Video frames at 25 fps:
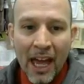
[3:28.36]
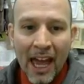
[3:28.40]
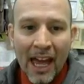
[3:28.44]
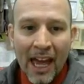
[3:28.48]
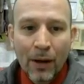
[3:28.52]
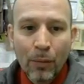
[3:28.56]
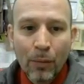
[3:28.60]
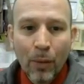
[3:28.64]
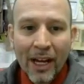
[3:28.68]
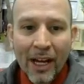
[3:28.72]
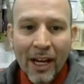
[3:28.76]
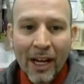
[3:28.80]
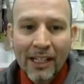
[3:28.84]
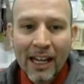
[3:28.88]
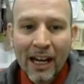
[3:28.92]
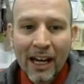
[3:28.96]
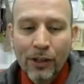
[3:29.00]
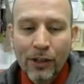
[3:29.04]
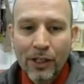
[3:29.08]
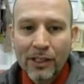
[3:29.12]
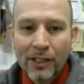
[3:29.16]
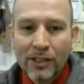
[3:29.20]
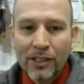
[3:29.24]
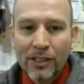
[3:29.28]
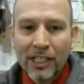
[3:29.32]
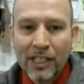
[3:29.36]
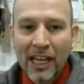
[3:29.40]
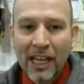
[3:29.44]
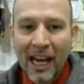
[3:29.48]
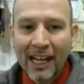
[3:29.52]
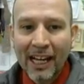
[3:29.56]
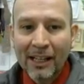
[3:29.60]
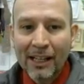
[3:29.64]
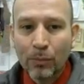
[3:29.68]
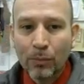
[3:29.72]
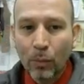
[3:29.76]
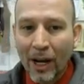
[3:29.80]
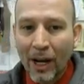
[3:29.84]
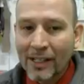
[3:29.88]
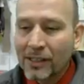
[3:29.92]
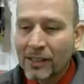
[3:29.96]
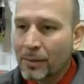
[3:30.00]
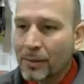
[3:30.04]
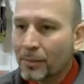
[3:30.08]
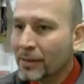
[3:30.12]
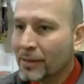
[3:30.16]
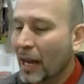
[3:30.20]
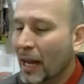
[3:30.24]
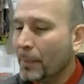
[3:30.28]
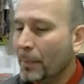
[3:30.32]
And right now you can see I can write
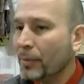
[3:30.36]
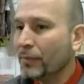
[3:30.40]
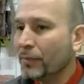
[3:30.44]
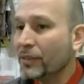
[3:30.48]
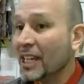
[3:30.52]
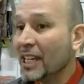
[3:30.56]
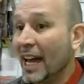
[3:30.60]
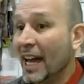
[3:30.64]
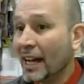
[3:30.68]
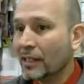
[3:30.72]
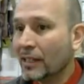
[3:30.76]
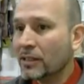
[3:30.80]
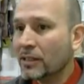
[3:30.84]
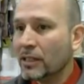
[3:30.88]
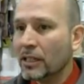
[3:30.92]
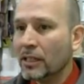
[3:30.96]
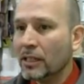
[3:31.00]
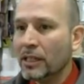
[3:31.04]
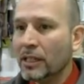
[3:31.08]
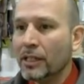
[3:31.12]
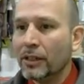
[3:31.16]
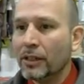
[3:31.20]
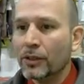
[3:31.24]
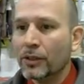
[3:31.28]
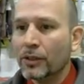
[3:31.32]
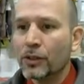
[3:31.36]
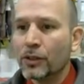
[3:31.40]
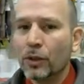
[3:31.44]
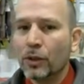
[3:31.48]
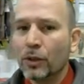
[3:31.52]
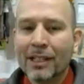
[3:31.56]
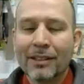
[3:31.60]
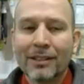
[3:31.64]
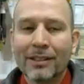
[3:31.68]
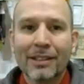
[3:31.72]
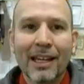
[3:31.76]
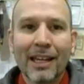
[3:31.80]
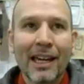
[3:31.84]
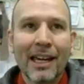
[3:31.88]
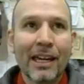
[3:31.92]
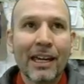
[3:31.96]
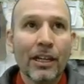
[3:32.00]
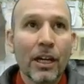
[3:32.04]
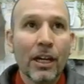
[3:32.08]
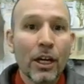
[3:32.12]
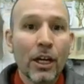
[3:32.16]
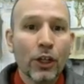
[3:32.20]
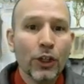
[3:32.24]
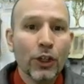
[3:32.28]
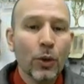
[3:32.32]
some type of text in here. So let's
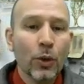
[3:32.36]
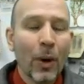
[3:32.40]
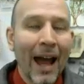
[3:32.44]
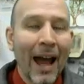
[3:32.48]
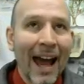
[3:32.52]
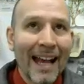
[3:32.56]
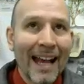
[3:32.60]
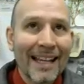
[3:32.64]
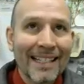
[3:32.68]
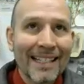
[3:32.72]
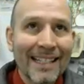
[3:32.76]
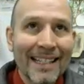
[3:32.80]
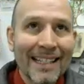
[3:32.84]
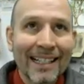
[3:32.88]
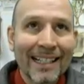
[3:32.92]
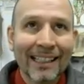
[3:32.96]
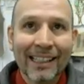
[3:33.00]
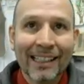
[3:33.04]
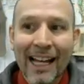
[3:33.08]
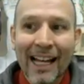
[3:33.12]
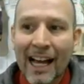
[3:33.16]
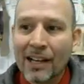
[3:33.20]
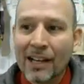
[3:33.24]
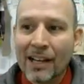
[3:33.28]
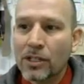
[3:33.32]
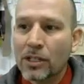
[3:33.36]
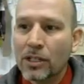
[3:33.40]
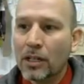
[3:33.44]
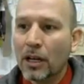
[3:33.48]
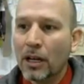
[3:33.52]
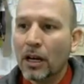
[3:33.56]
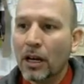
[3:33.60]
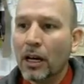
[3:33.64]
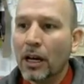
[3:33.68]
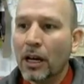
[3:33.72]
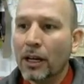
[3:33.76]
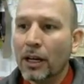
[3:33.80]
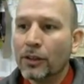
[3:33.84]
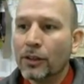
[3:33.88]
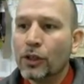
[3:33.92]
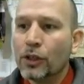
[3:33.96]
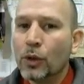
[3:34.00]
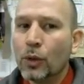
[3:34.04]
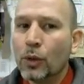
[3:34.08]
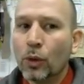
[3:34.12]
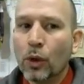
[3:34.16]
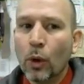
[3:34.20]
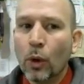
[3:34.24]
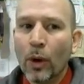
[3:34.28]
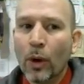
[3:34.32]
say you ask the class
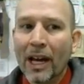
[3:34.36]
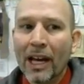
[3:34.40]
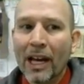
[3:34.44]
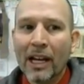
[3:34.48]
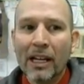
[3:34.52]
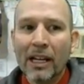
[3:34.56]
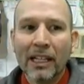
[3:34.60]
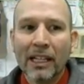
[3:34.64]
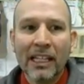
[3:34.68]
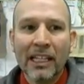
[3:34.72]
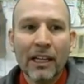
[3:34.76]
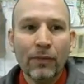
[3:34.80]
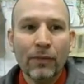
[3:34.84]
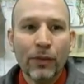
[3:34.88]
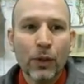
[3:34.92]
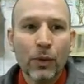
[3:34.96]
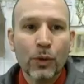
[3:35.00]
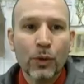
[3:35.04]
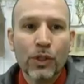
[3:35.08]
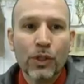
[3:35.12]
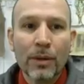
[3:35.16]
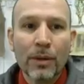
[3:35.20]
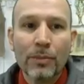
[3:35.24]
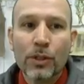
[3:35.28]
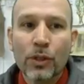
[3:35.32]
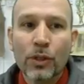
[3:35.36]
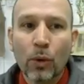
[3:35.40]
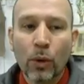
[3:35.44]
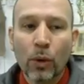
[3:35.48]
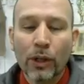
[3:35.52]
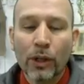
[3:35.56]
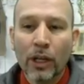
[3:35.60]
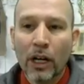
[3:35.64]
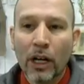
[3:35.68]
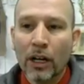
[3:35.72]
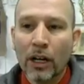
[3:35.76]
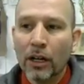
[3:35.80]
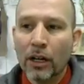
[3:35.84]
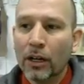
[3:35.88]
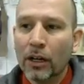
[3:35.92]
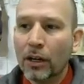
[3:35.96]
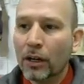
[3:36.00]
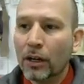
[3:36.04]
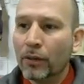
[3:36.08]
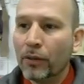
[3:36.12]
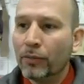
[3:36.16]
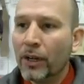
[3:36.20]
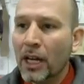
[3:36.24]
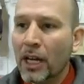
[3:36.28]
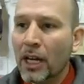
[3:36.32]
to go ahead and give you some sort
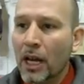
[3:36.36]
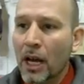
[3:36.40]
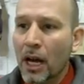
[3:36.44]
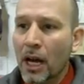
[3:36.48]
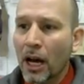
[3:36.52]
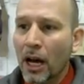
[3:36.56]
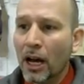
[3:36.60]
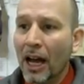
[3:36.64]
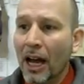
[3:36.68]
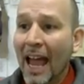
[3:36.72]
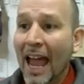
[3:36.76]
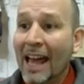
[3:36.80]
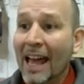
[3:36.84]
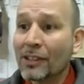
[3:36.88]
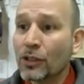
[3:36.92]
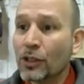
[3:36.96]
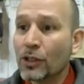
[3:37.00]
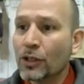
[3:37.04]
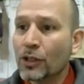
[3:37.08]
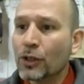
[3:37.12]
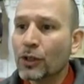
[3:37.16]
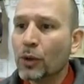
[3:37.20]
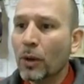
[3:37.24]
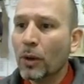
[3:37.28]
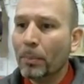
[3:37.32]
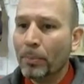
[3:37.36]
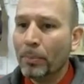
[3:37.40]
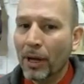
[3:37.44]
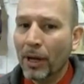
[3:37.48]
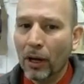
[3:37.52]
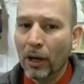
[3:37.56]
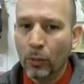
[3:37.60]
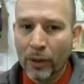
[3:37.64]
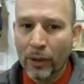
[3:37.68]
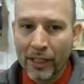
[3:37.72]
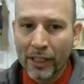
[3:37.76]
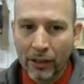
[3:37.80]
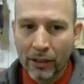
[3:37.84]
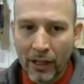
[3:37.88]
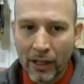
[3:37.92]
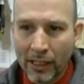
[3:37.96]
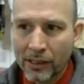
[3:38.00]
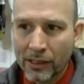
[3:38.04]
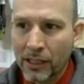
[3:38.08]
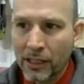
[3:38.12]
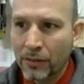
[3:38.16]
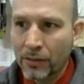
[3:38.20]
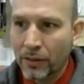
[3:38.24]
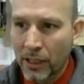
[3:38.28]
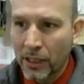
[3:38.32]
of answers to a bell ringer
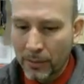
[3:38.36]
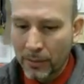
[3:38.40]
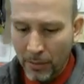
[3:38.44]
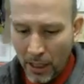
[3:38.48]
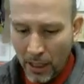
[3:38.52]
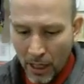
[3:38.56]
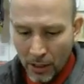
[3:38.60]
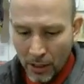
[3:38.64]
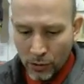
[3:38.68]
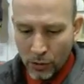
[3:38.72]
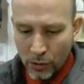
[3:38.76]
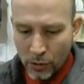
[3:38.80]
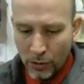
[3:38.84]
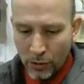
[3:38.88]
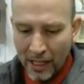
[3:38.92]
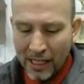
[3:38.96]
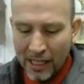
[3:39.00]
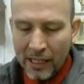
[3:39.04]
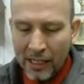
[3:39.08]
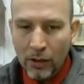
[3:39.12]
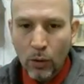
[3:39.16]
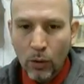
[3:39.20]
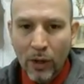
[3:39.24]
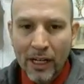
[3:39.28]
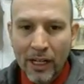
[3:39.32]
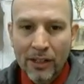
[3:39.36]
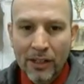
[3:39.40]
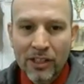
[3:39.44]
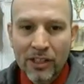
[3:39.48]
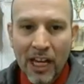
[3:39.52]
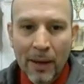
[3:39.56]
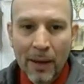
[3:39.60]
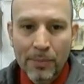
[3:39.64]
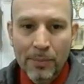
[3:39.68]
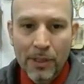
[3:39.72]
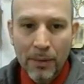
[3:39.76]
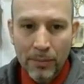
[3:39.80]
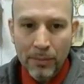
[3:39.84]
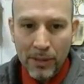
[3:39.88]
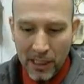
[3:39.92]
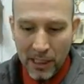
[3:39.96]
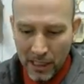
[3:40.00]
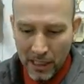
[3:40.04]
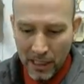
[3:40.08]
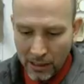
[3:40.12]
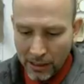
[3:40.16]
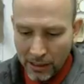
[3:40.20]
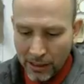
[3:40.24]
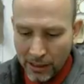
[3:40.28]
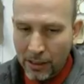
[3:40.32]
activity. So they can go ahead and type
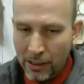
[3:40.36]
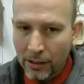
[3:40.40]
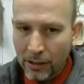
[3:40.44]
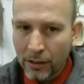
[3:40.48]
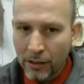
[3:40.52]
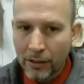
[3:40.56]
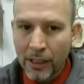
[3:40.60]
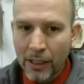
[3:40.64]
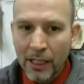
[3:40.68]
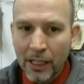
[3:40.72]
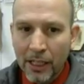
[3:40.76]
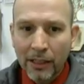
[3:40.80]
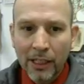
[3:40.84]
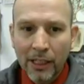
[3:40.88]
something in here.